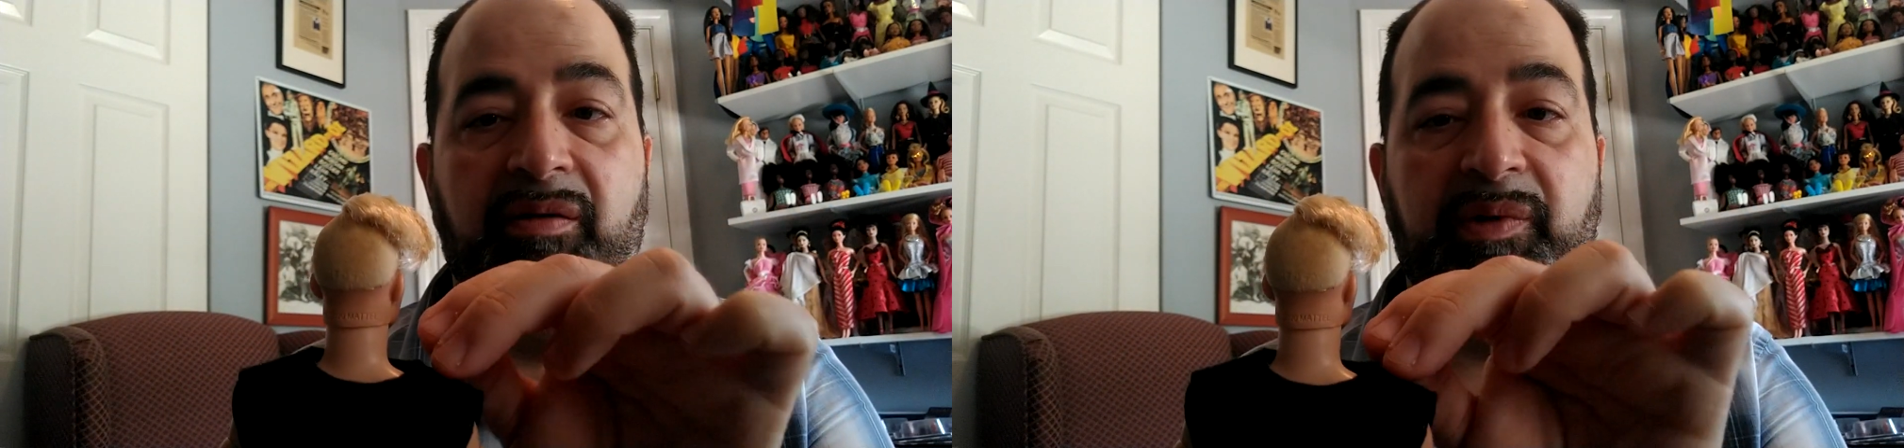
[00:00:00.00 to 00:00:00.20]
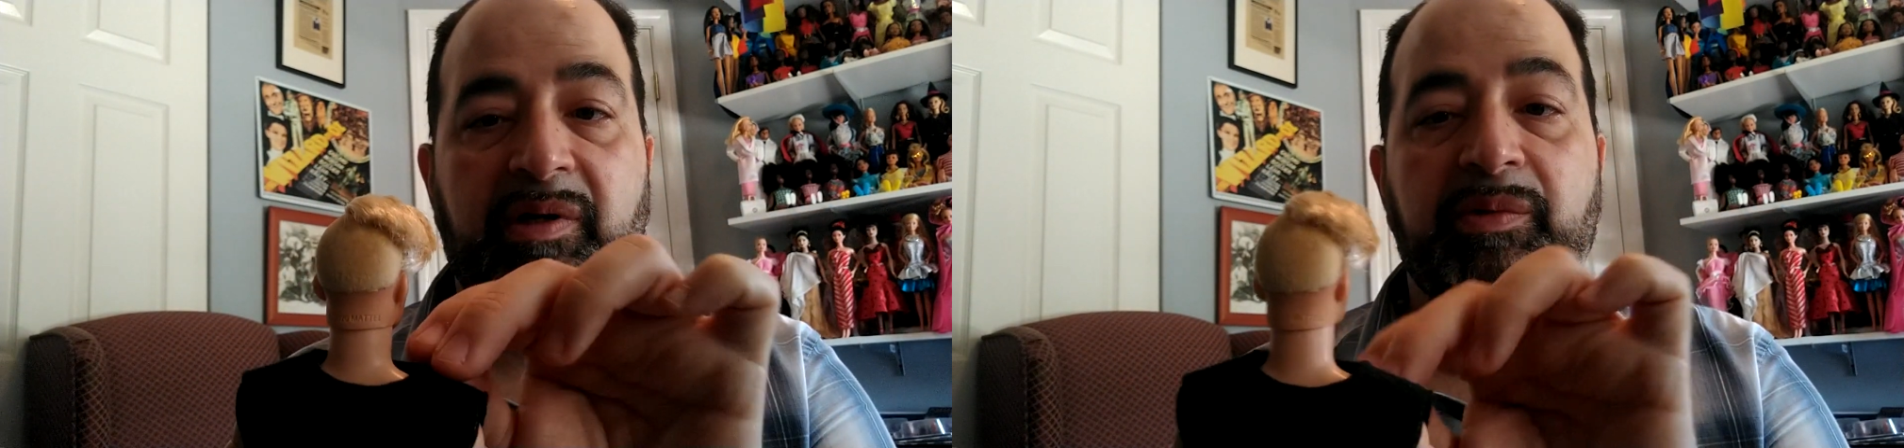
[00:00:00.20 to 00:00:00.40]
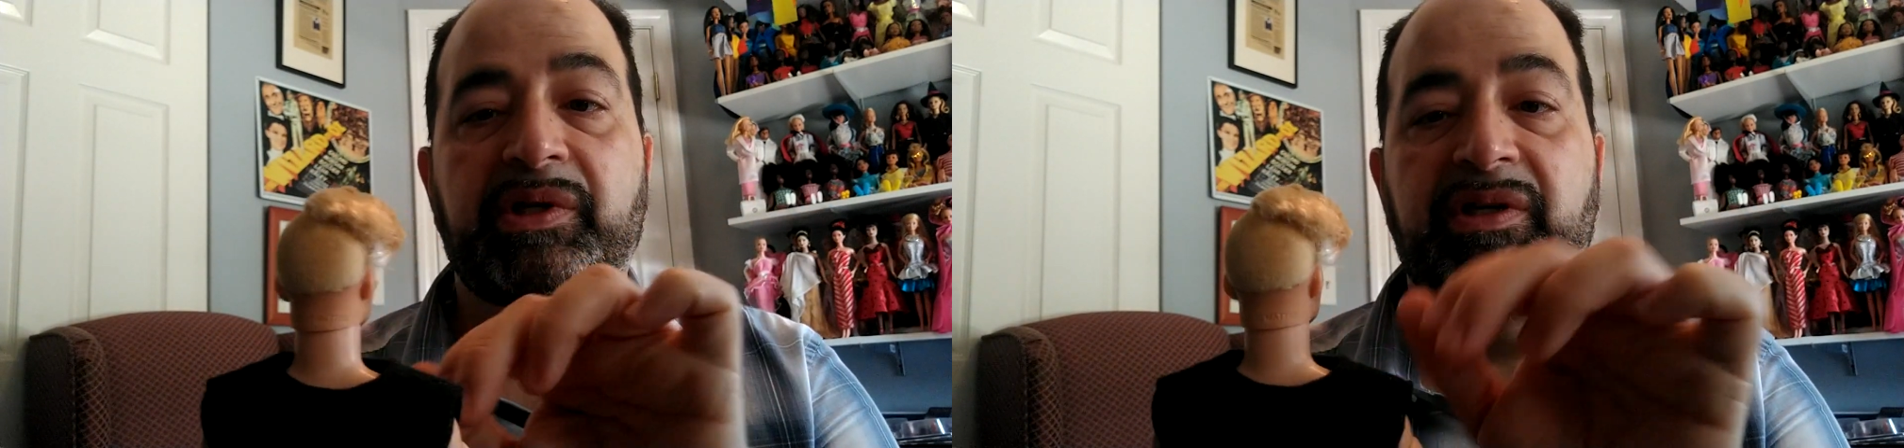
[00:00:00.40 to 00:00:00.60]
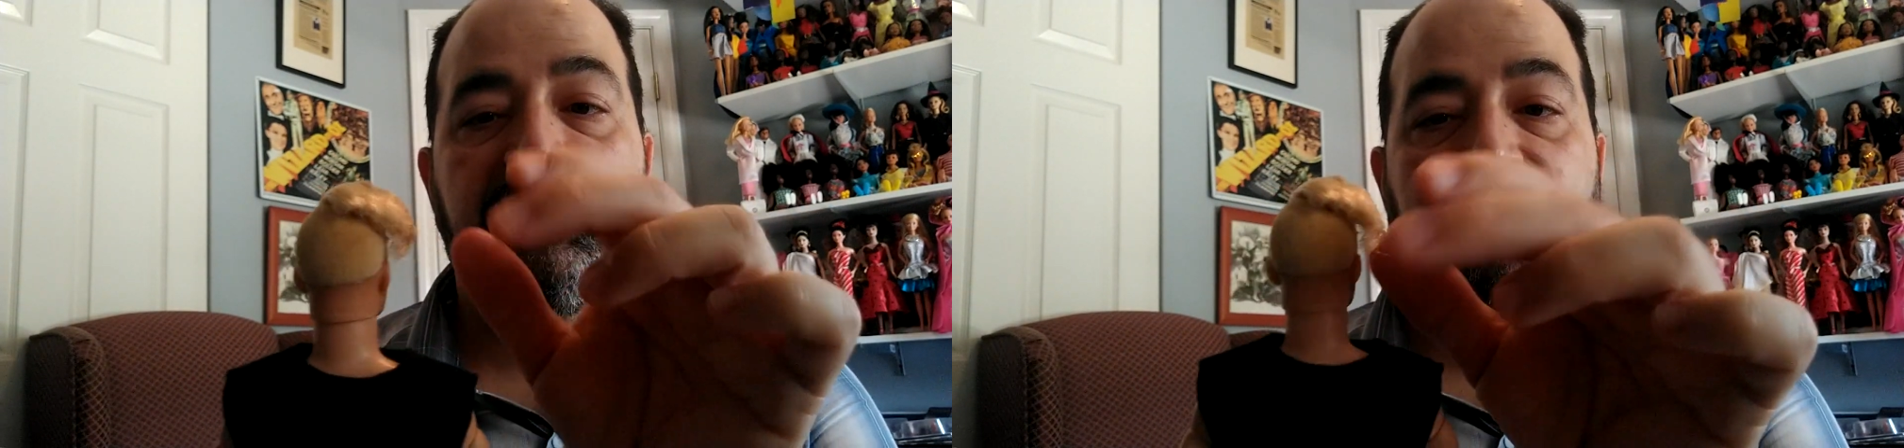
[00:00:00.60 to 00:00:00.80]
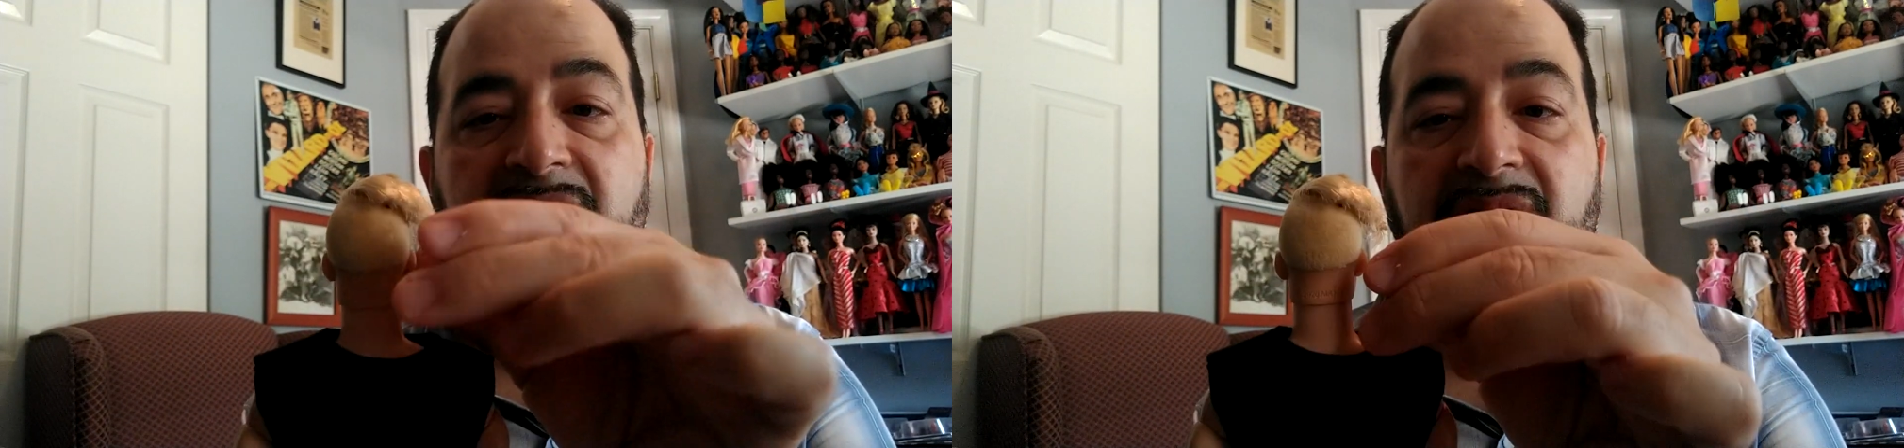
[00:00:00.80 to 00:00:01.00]
probably
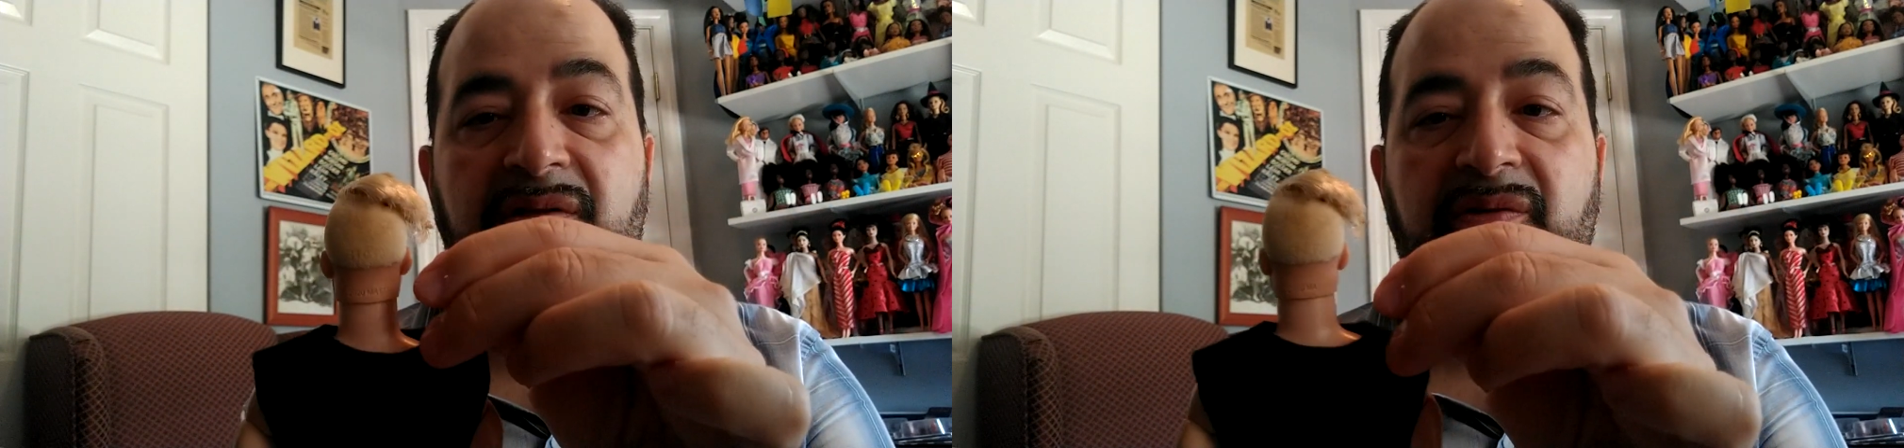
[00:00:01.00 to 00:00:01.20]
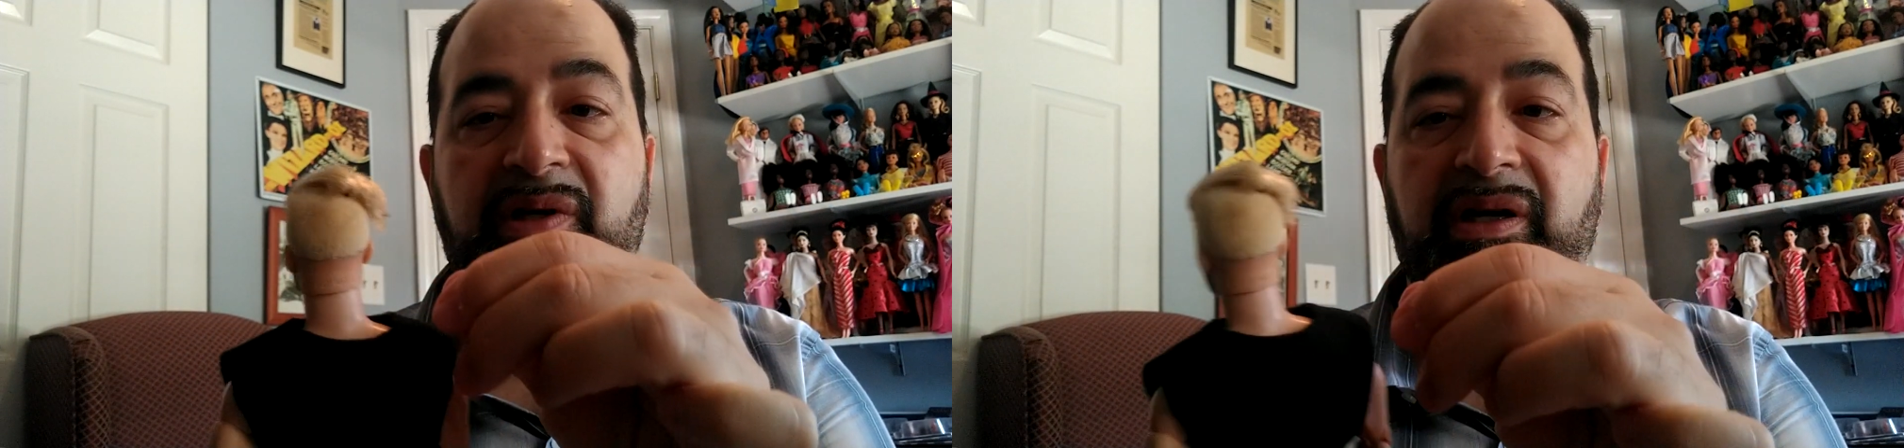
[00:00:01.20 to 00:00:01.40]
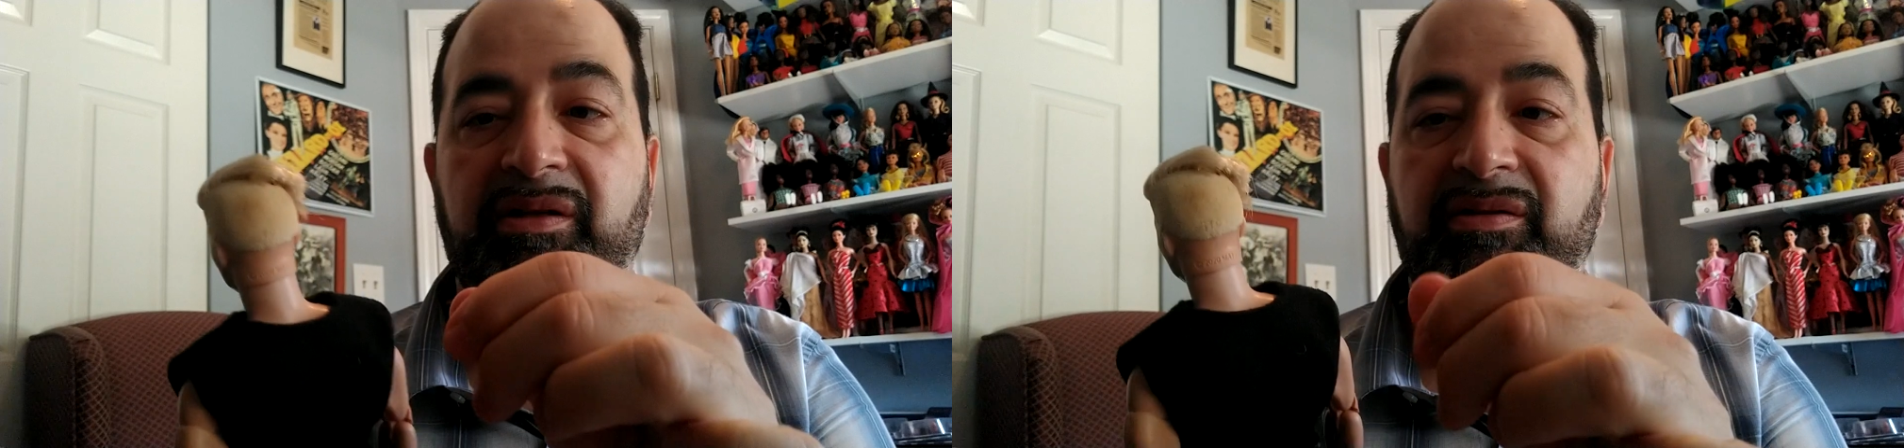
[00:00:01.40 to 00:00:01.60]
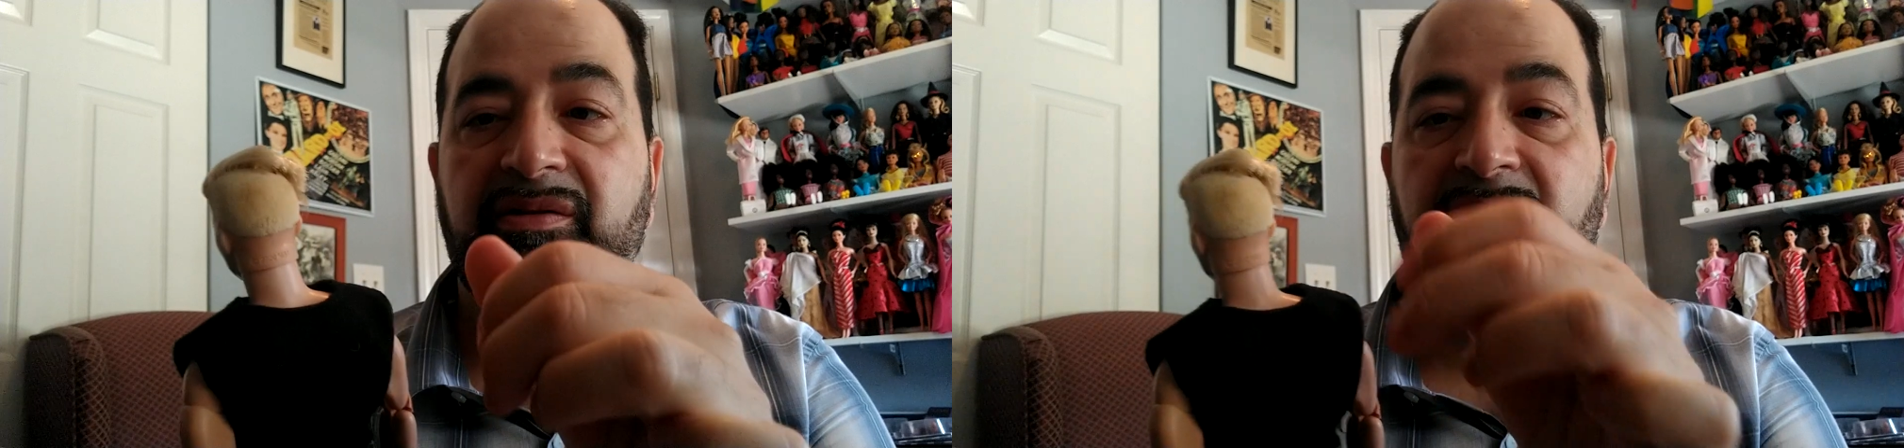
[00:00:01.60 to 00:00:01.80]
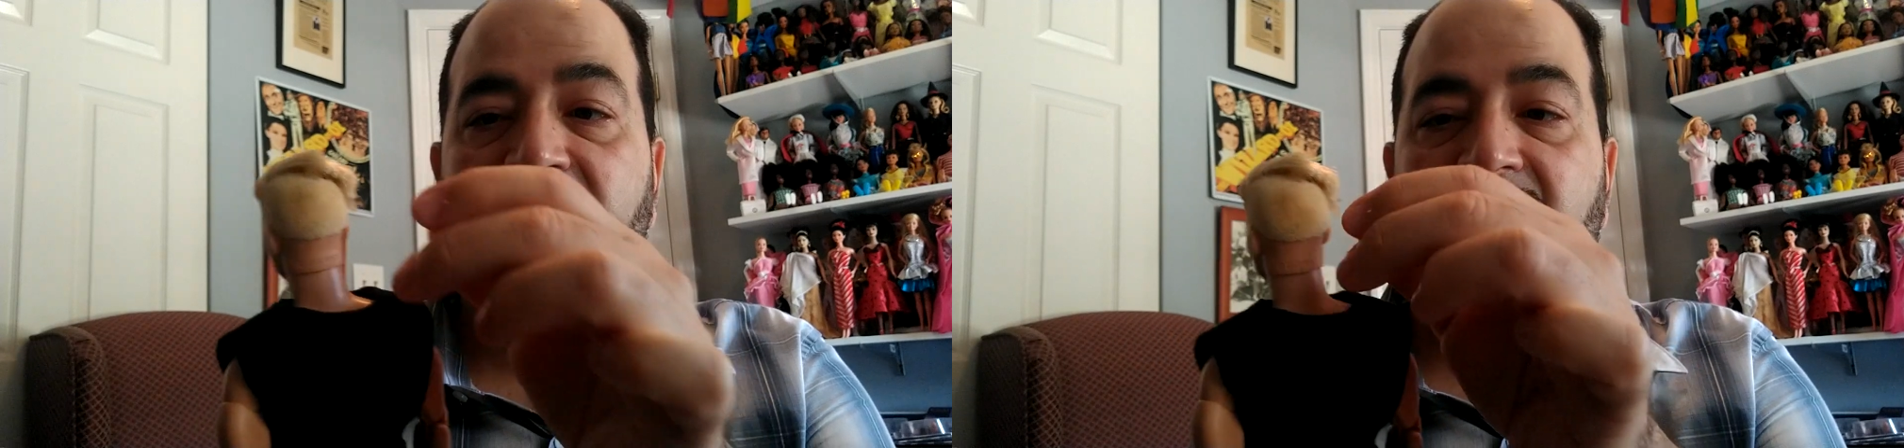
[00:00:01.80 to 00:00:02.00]
needs a little cut to
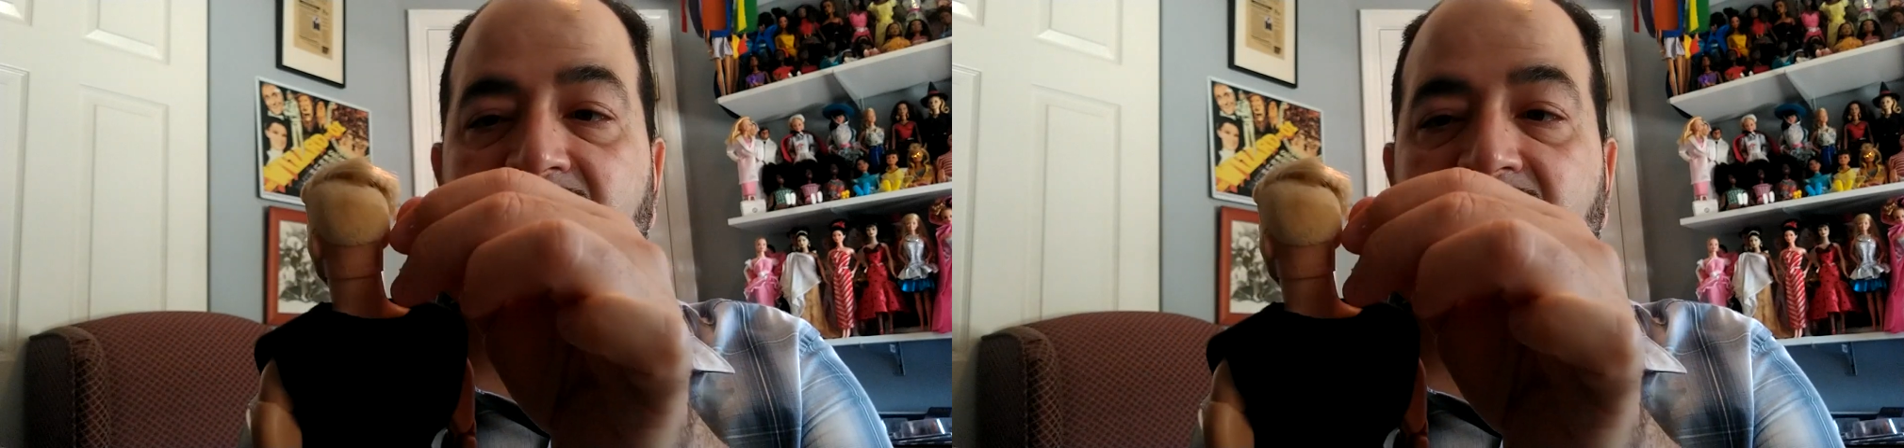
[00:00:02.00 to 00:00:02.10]
it.